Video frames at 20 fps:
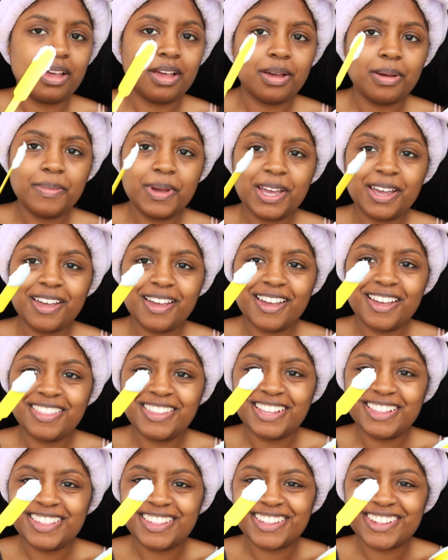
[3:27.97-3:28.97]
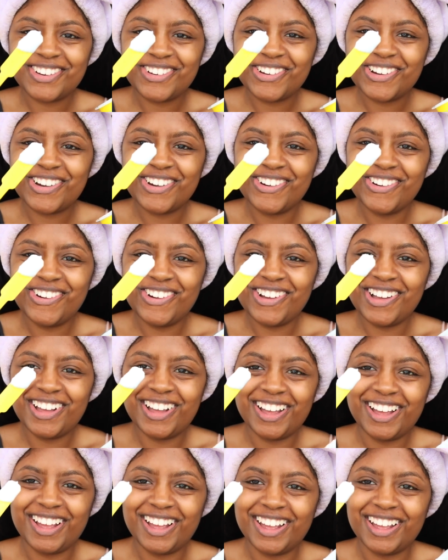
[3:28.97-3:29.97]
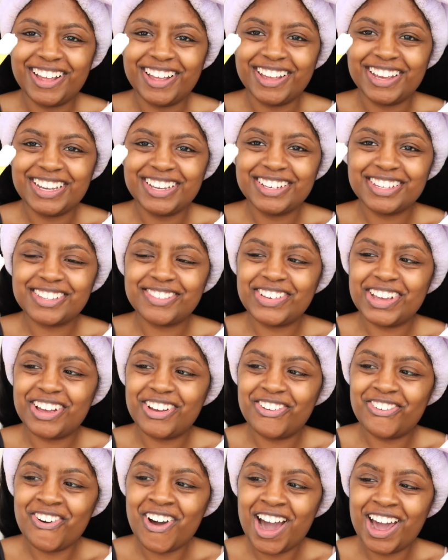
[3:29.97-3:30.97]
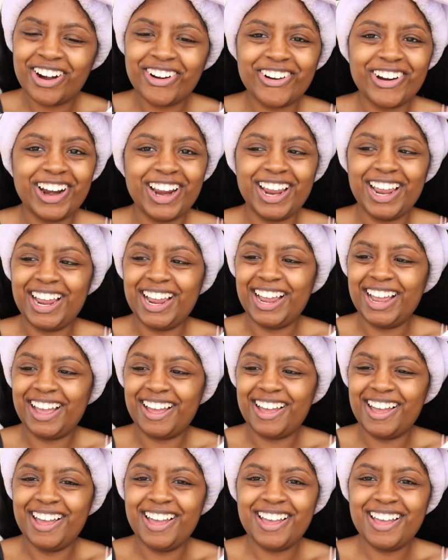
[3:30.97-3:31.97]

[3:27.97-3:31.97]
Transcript: Oh my god, that's so cool! It used to be all watery.